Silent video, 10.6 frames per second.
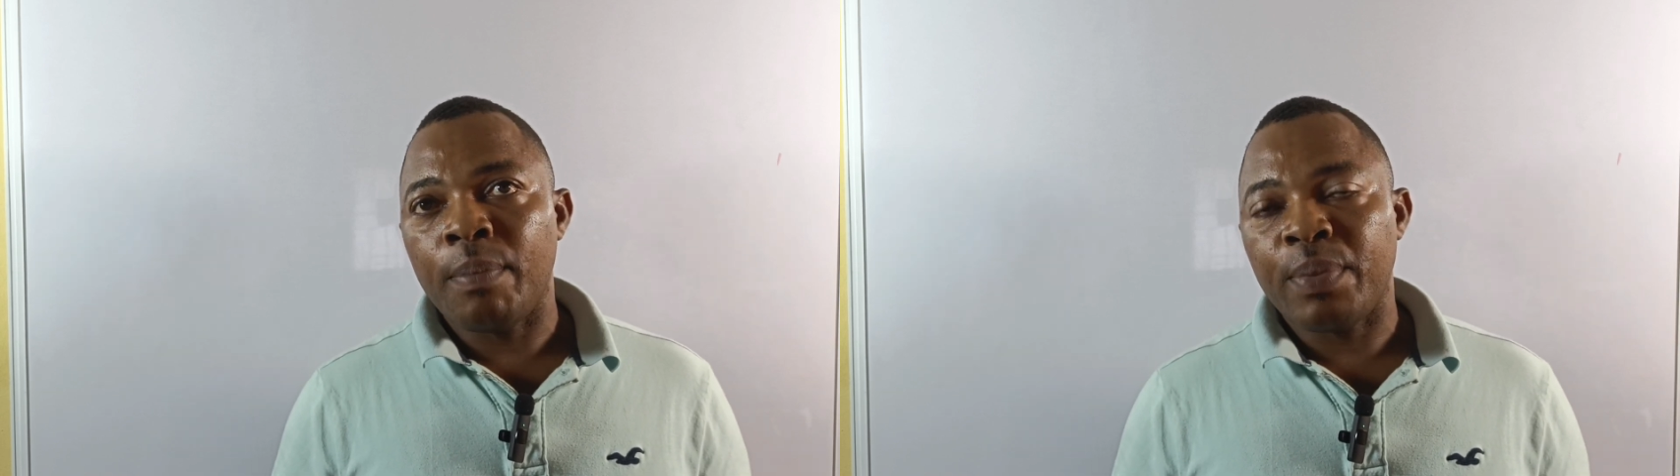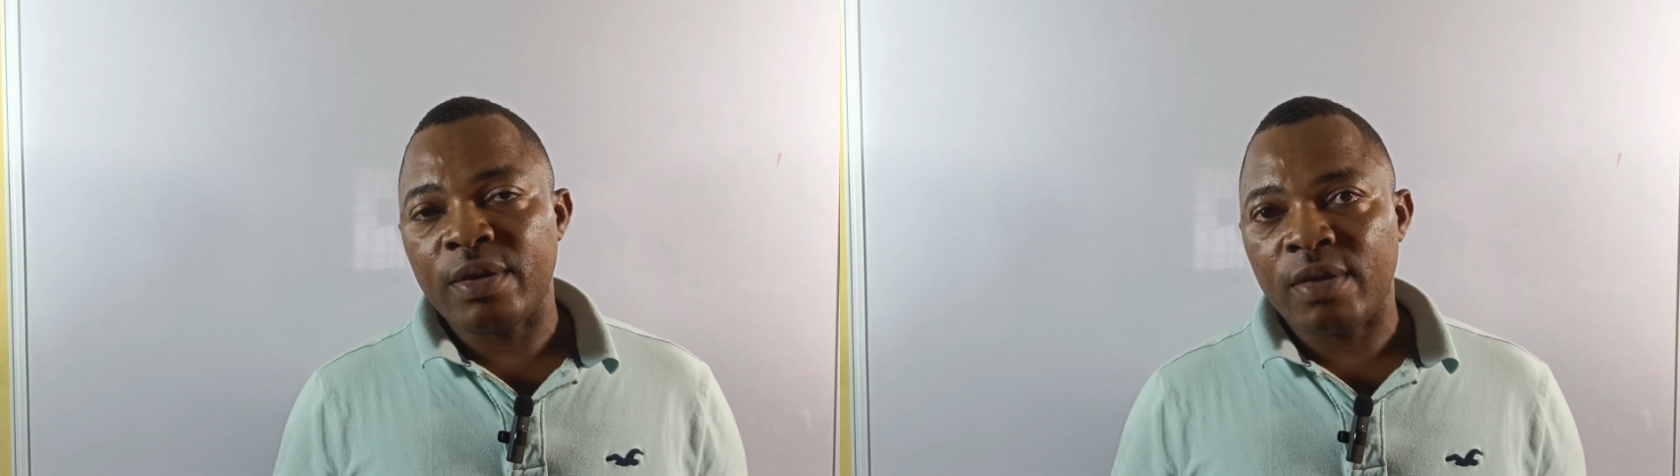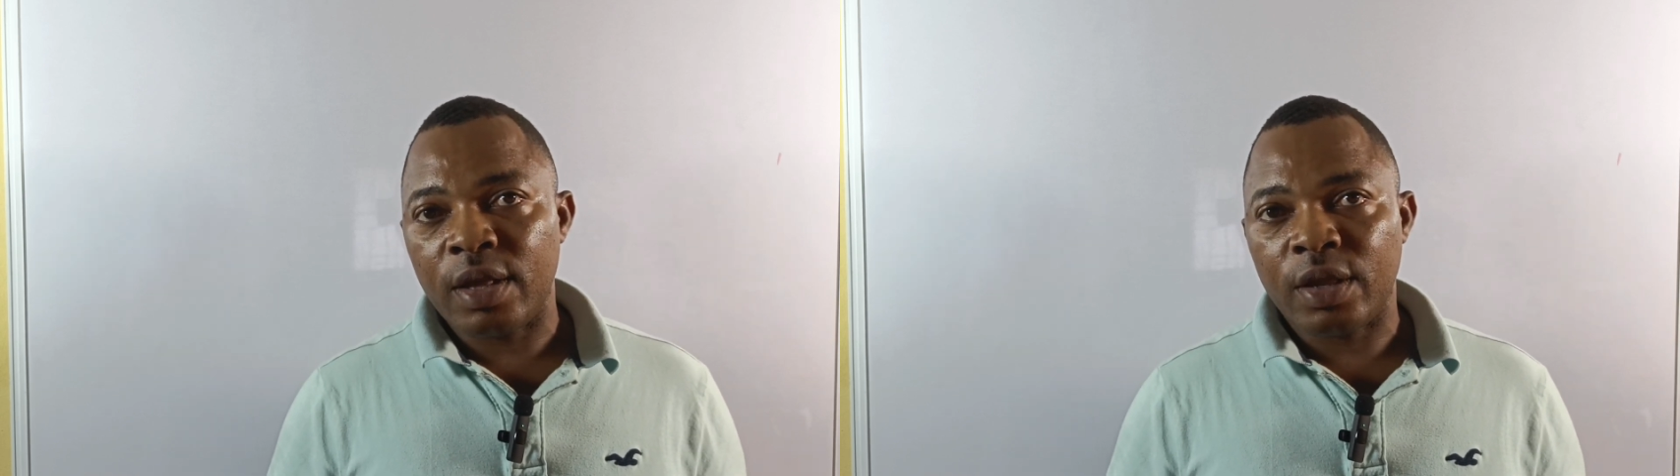
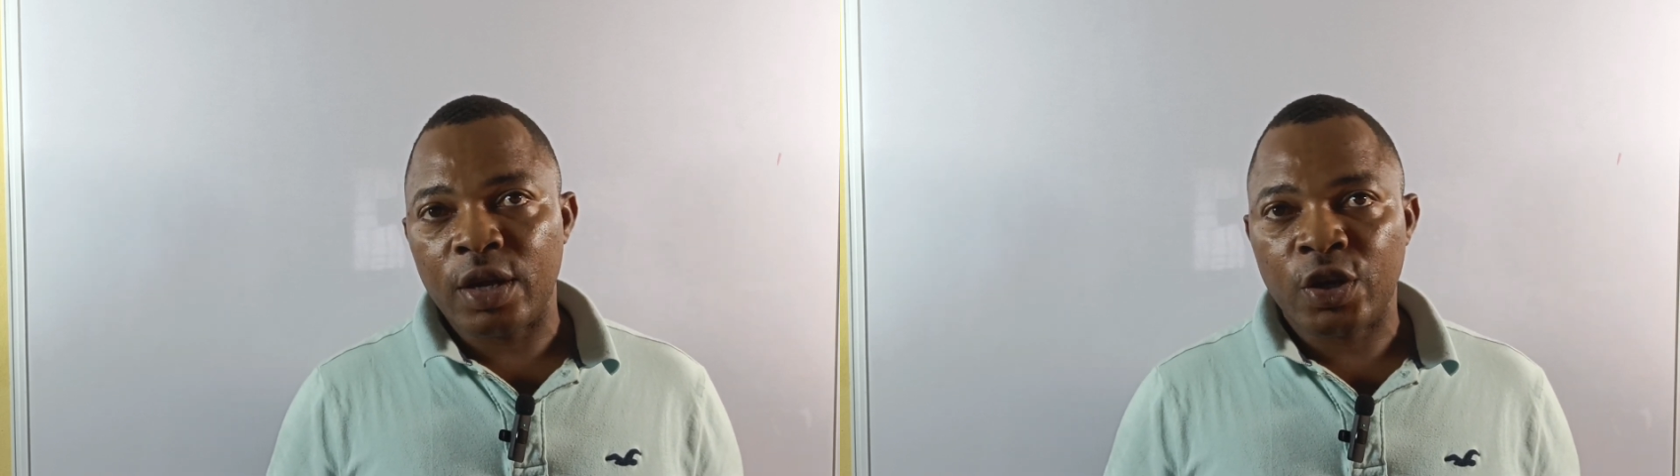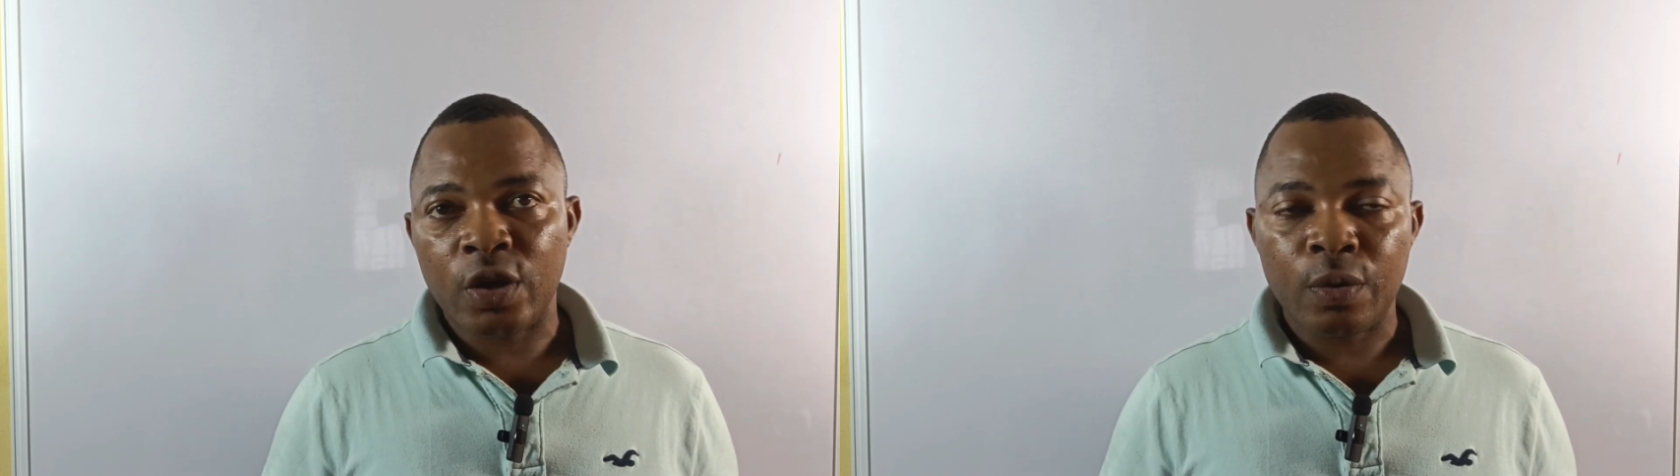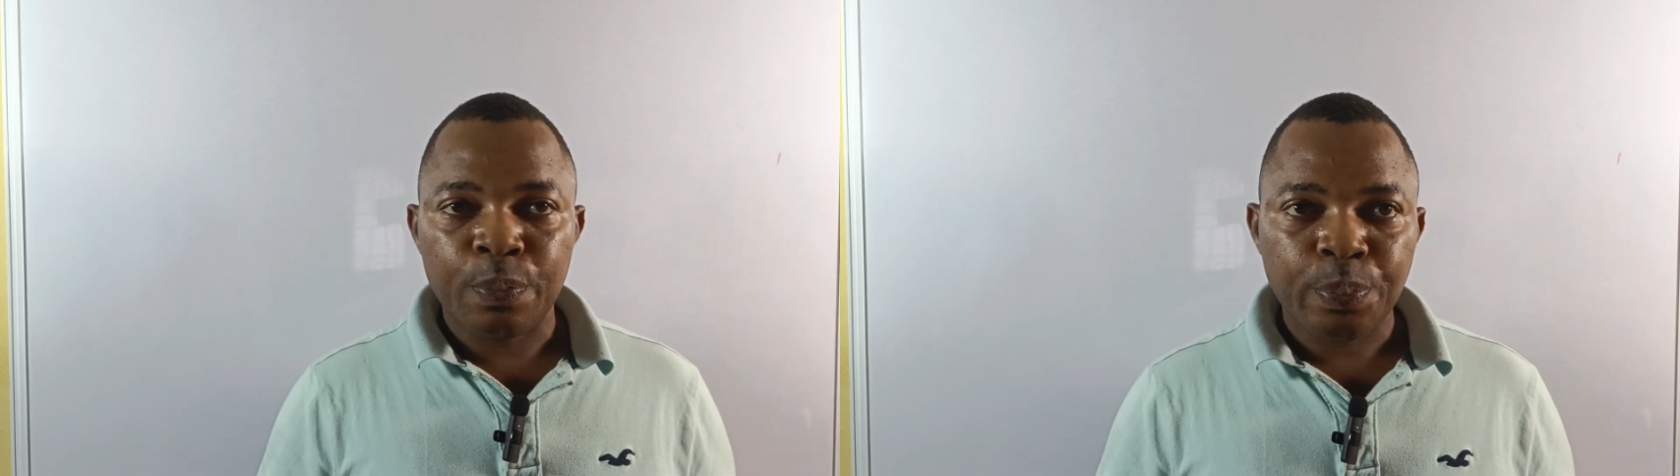
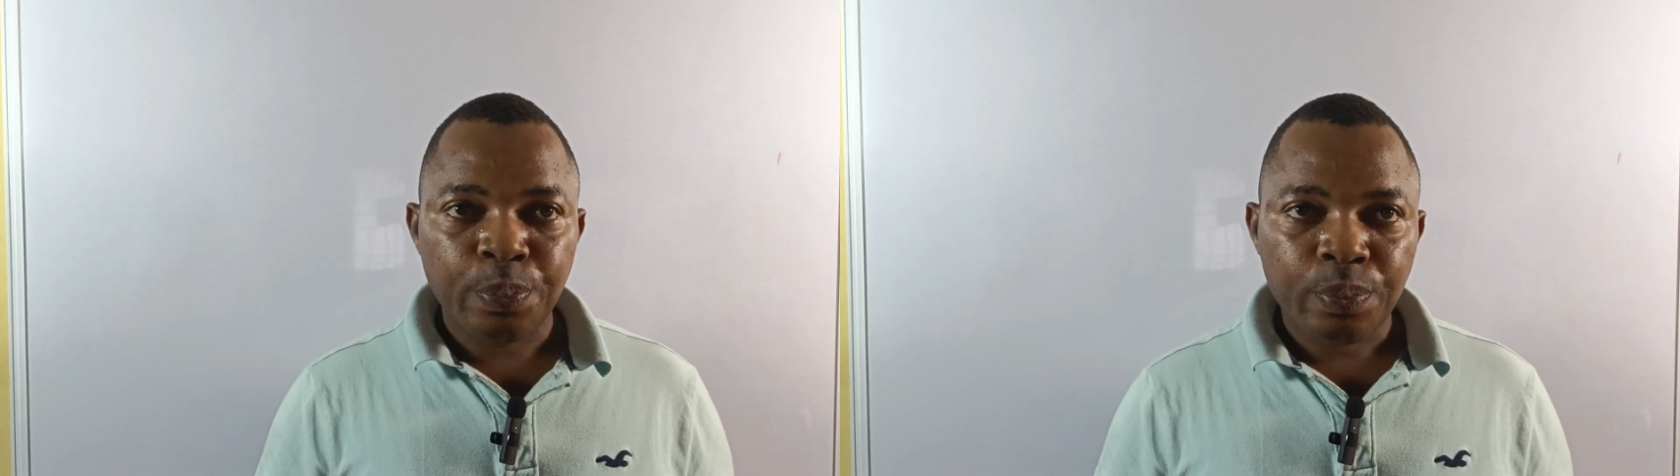presentation,